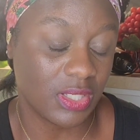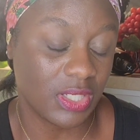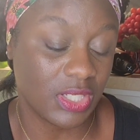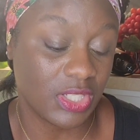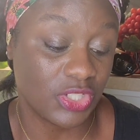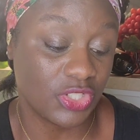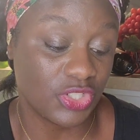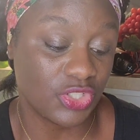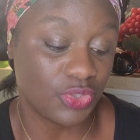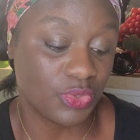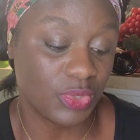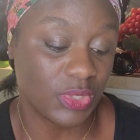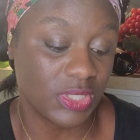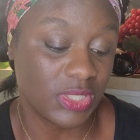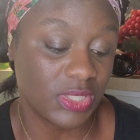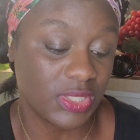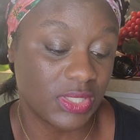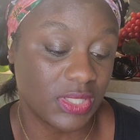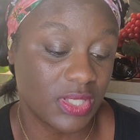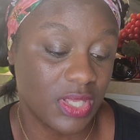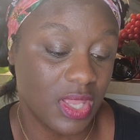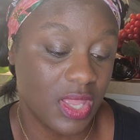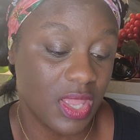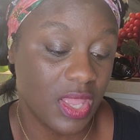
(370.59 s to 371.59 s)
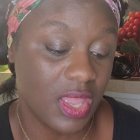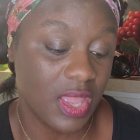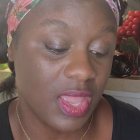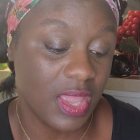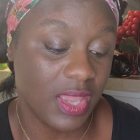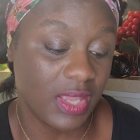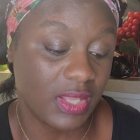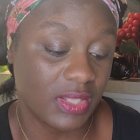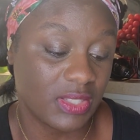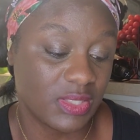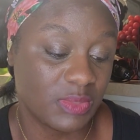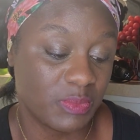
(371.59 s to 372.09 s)
injuries,
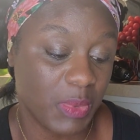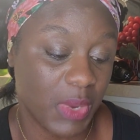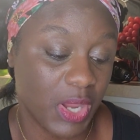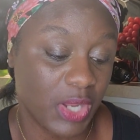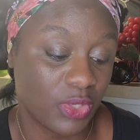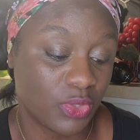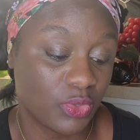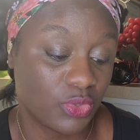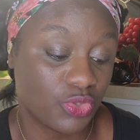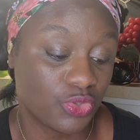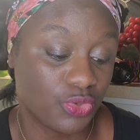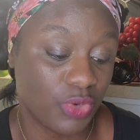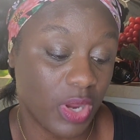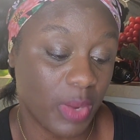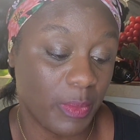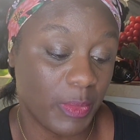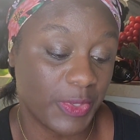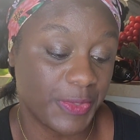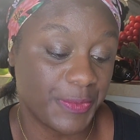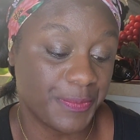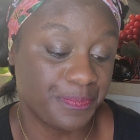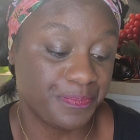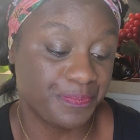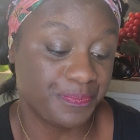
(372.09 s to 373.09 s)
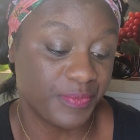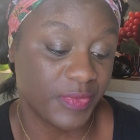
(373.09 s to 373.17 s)
and spinal trauma.